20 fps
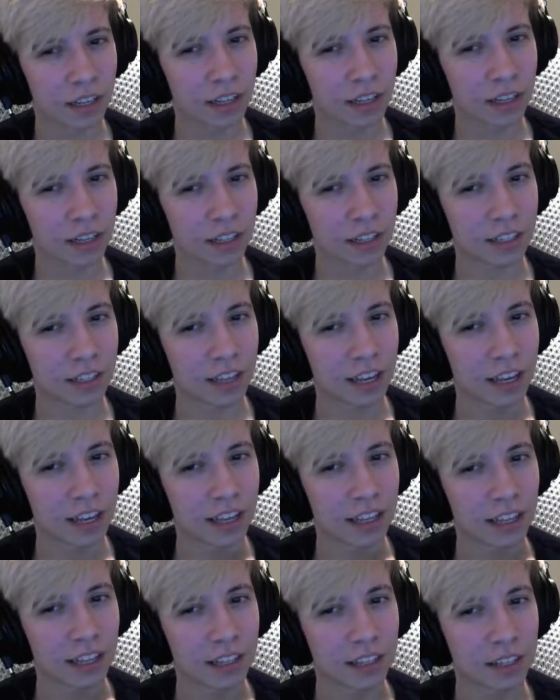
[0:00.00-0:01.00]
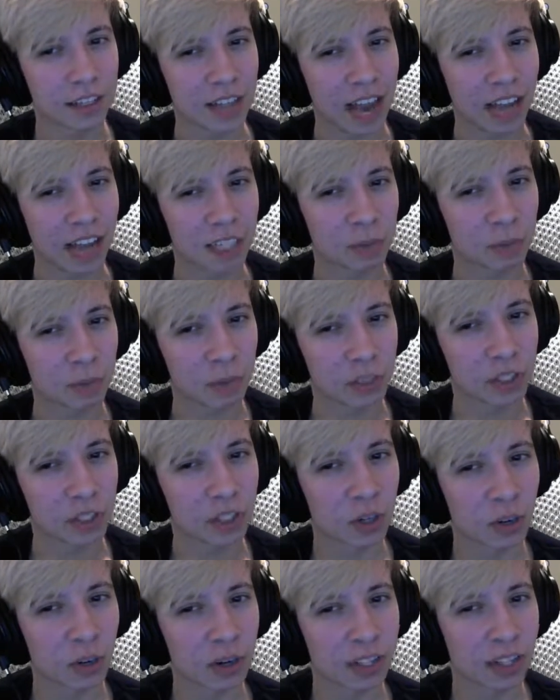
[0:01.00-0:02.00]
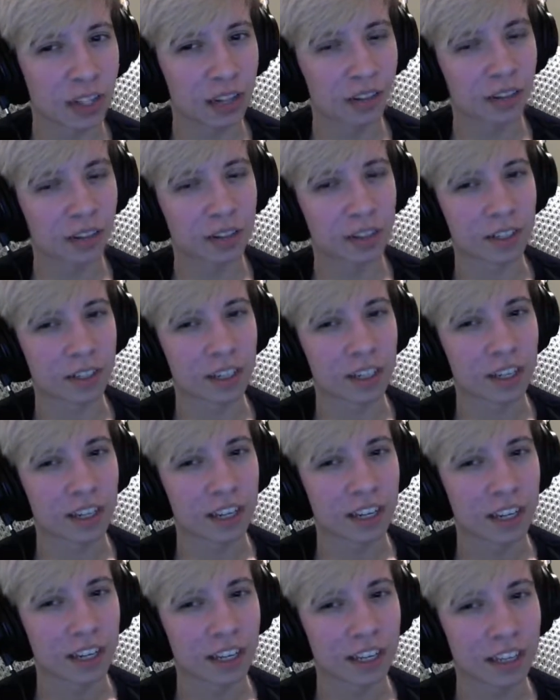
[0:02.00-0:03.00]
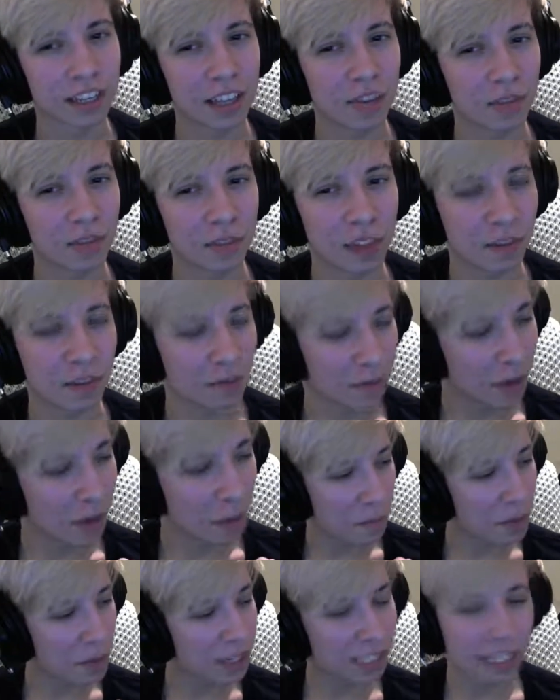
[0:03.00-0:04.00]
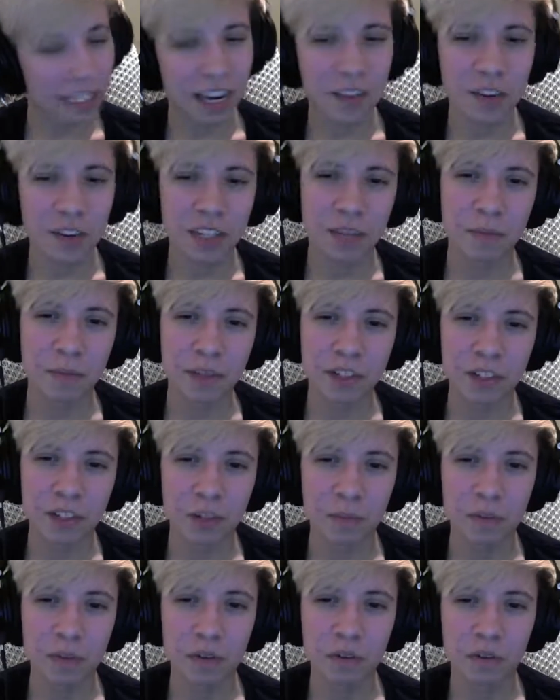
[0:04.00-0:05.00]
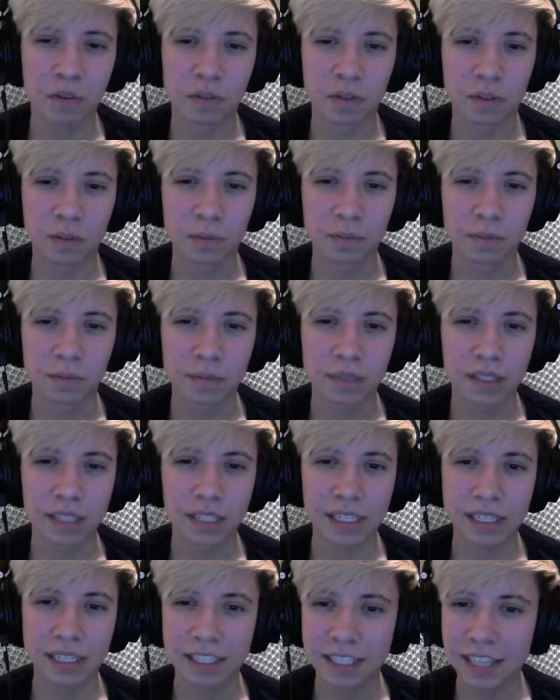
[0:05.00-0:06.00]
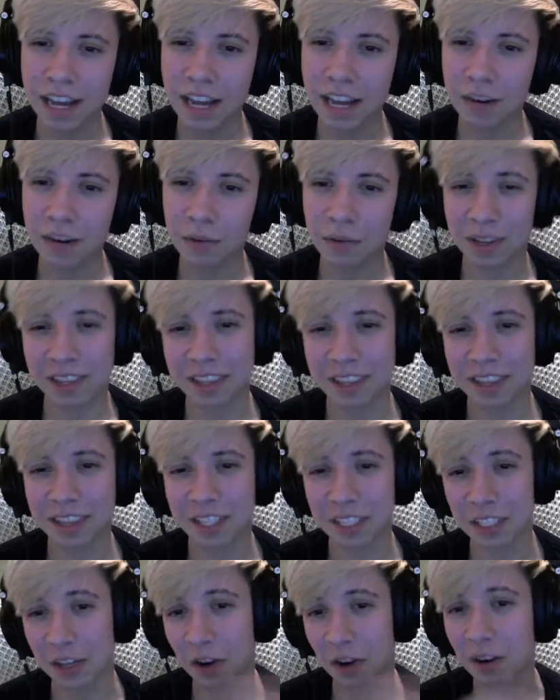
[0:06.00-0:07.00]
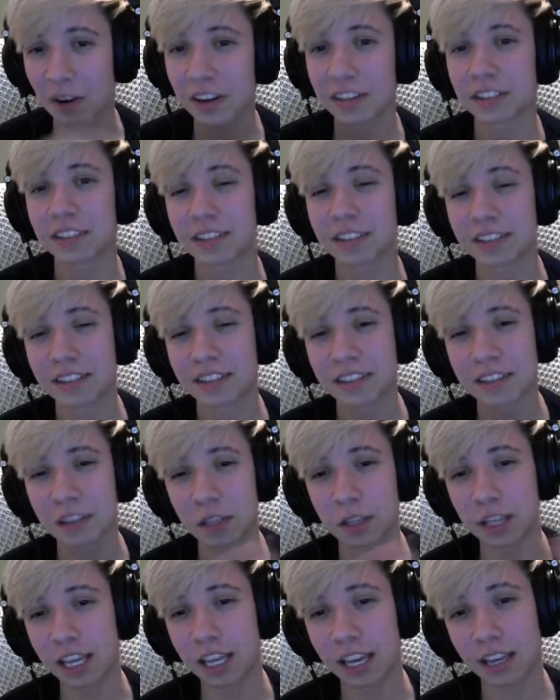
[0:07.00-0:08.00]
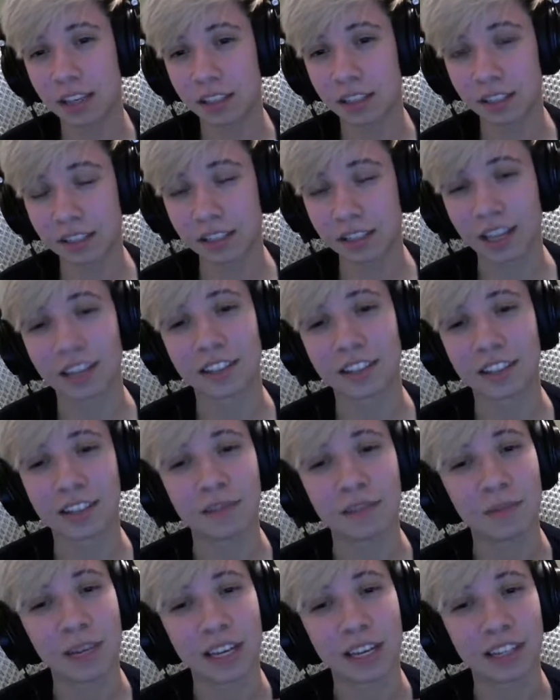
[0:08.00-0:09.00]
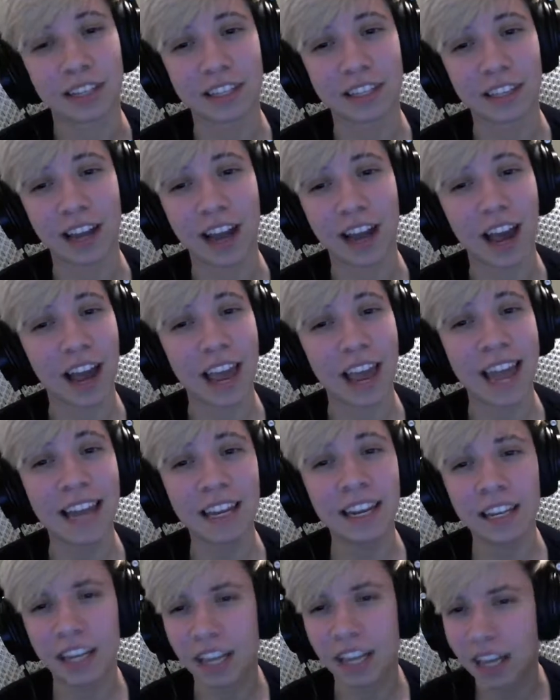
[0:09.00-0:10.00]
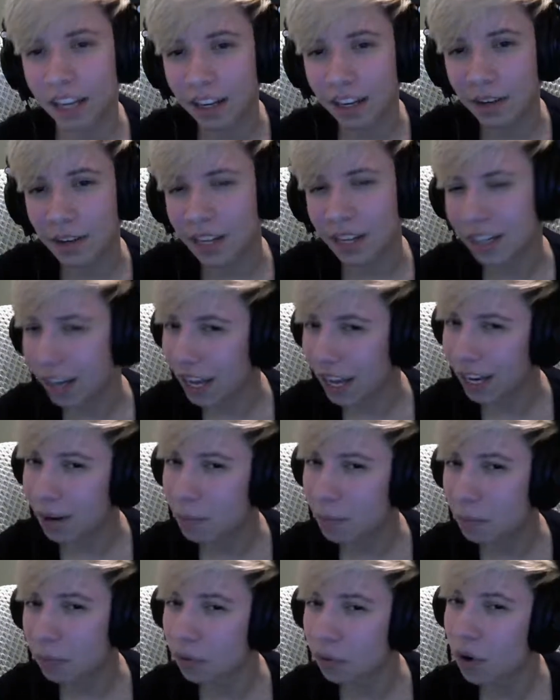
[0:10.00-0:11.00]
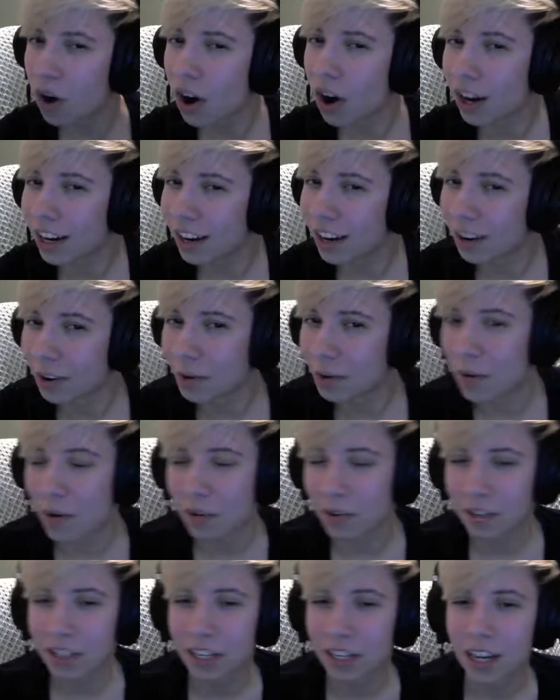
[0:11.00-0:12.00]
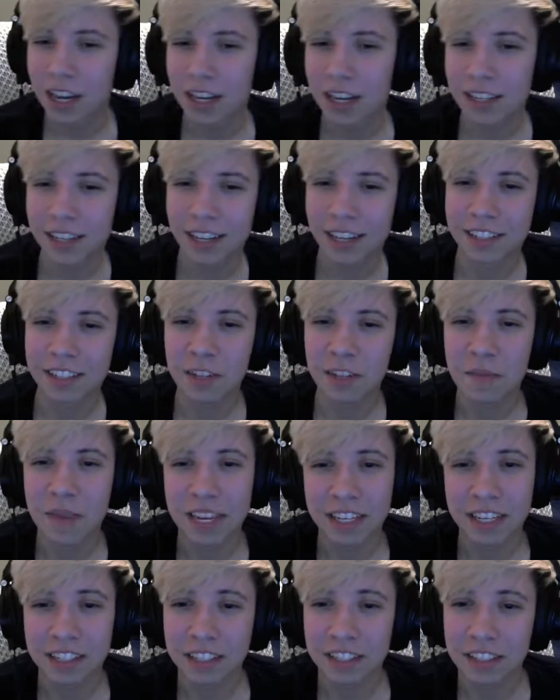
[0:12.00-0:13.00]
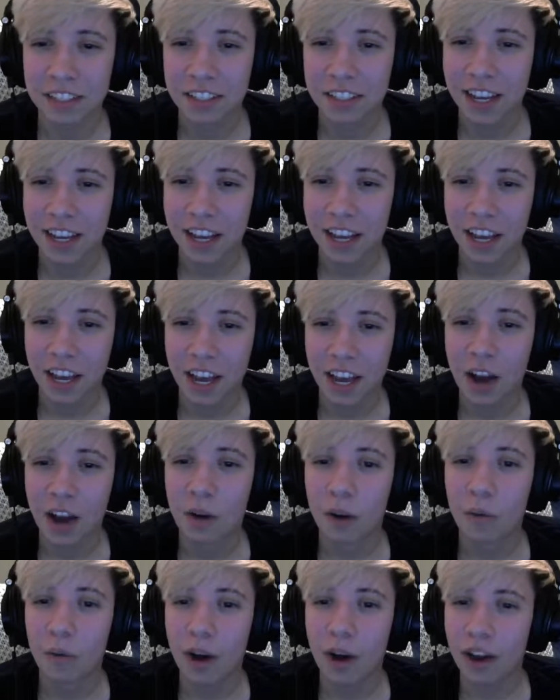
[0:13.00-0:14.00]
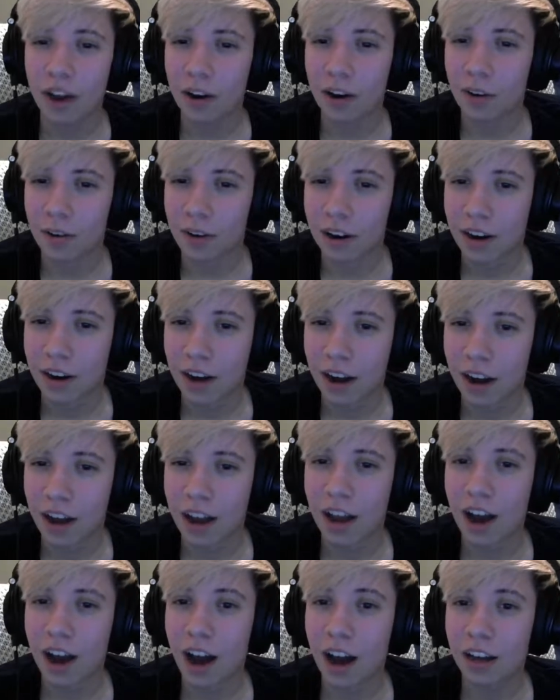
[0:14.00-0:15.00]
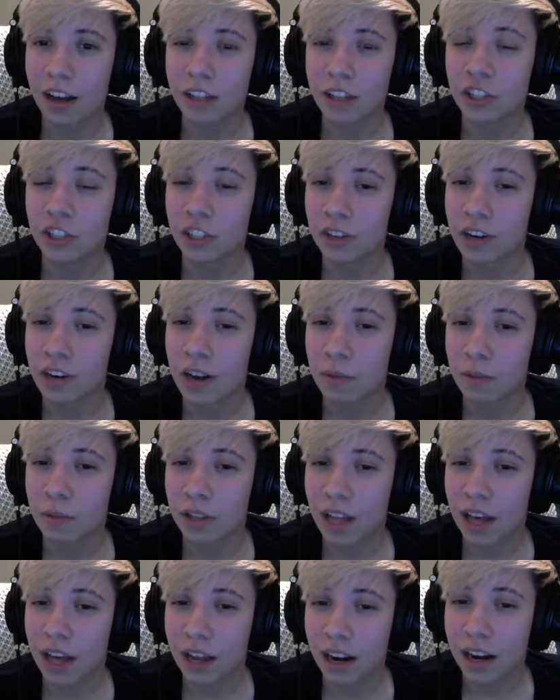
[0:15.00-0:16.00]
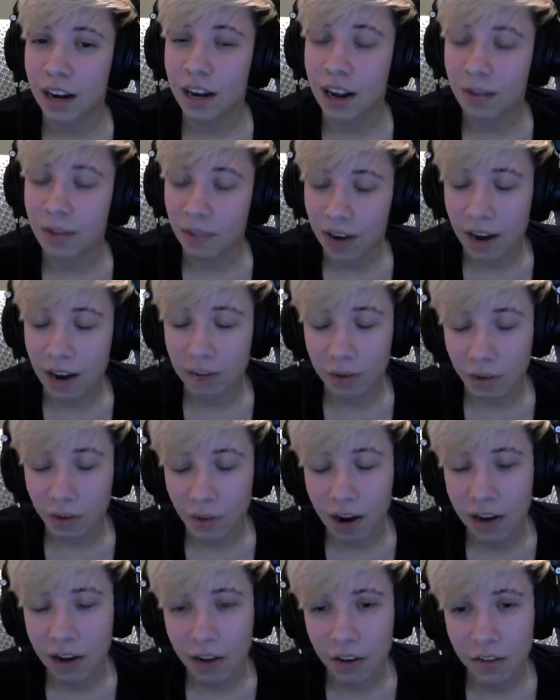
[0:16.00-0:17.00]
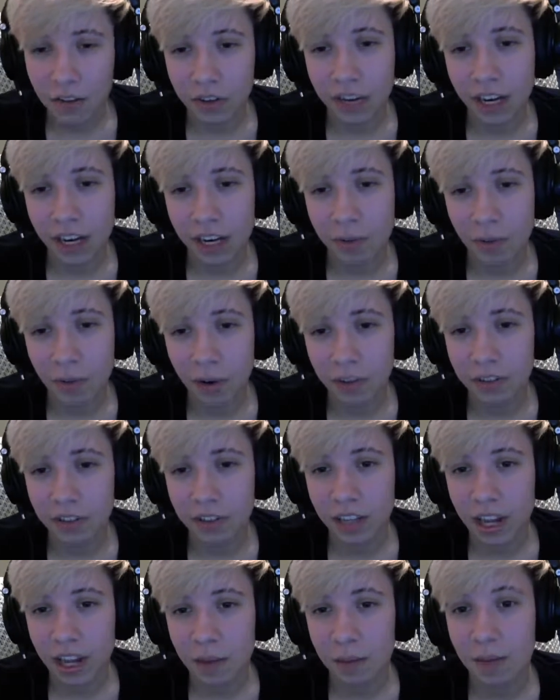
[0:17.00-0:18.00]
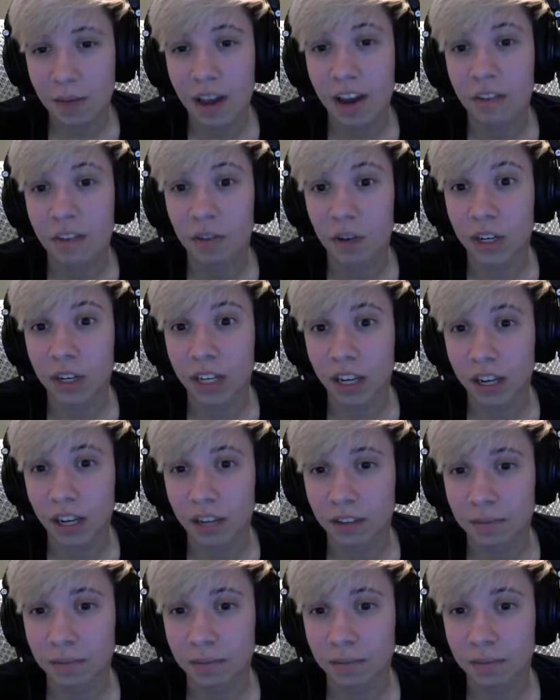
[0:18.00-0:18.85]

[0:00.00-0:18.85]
These expert storytellers, they've together something so beautiful. Instead, what this current thing says to me, this ending in like broad air quotes, says to me is, wow, I sure am glad I never have to write another Kingdom Hearts game ever again.